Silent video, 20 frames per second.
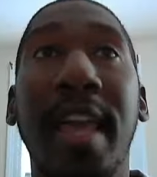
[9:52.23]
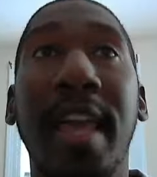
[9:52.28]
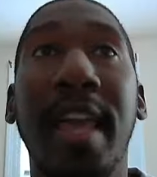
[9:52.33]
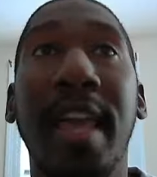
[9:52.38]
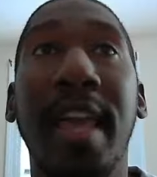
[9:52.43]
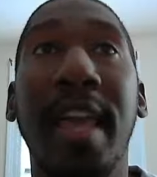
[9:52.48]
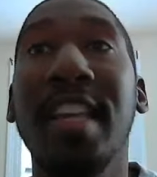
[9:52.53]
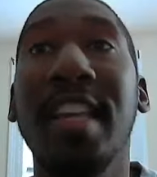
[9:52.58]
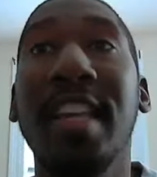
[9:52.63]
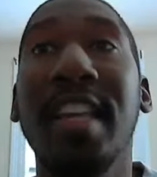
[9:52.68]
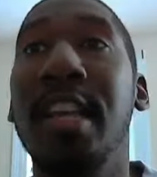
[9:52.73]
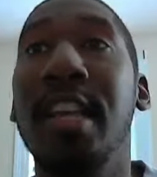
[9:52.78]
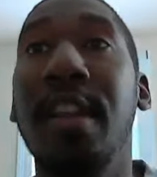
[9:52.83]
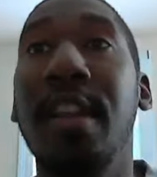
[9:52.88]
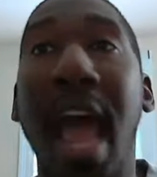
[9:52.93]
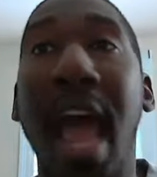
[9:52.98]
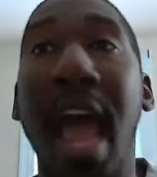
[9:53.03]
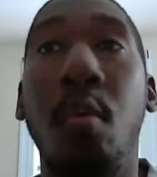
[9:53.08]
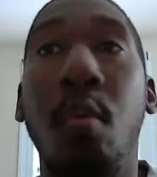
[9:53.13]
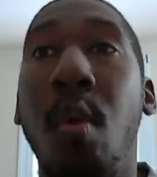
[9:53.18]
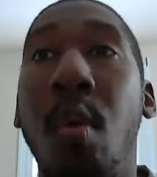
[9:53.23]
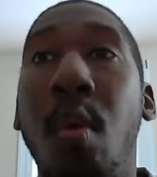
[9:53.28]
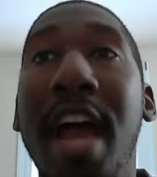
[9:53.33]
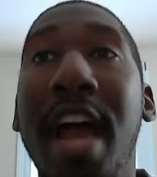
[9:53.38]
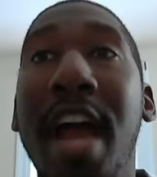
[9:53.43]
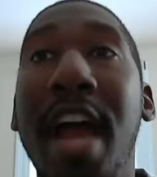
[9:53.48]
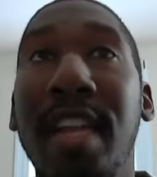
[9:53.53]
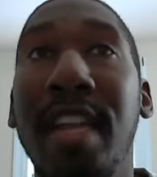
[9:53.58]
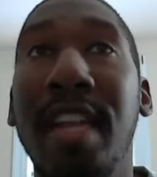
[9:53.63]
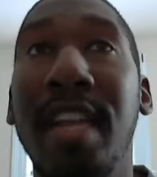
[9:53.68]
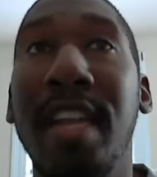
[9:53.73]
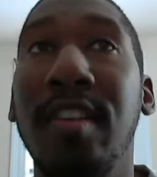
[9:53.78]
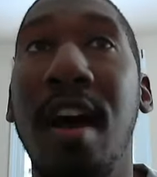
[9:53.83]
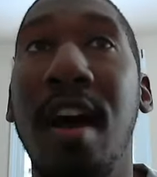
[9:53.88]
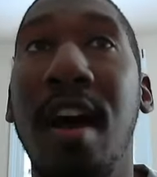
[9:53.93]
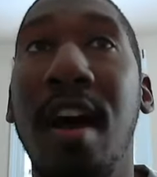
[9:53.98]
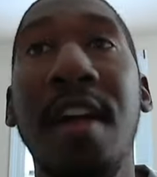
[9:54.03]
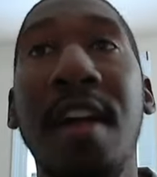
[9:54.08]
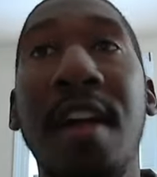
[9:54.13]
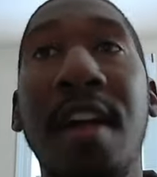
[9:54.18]
How skinny and how wide your legs
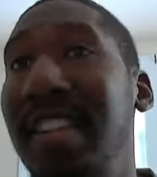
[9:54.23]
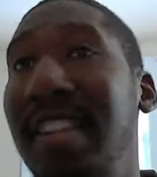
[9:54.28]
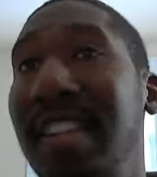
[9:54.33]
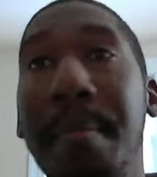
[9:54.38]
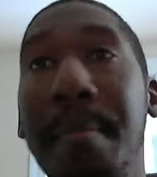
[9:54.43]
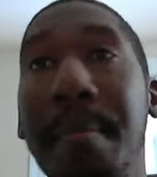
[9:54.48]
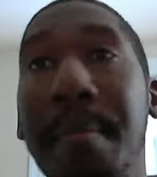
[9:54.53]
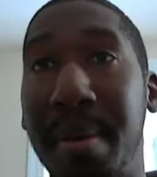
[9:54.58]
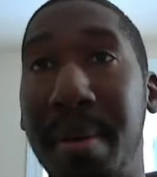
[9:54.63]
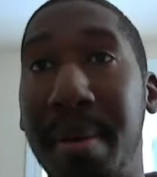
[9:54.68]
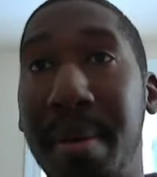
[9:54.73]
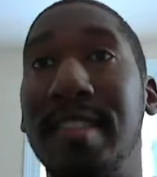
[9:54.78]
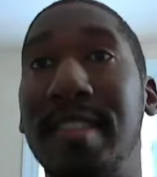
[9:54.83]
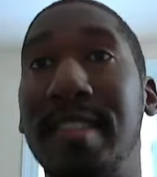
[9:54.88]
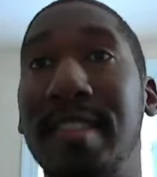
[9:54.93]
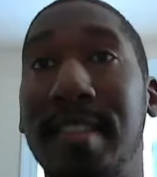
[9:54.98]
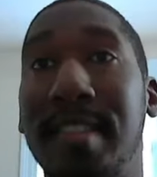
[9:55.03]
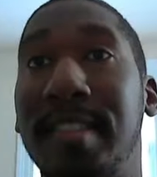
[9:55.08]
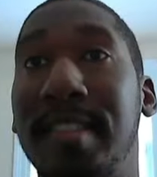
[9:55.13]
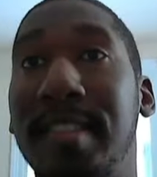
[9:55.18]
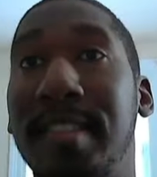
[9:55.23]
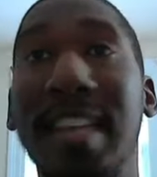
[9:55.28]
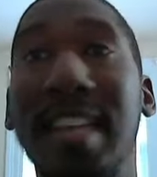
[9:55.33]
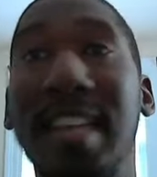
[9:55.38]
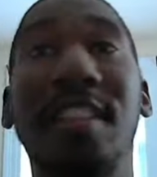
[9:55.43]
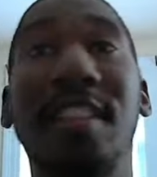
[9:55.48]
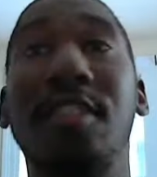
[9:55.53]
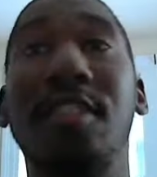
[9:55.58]
are. That's not my business. That's not the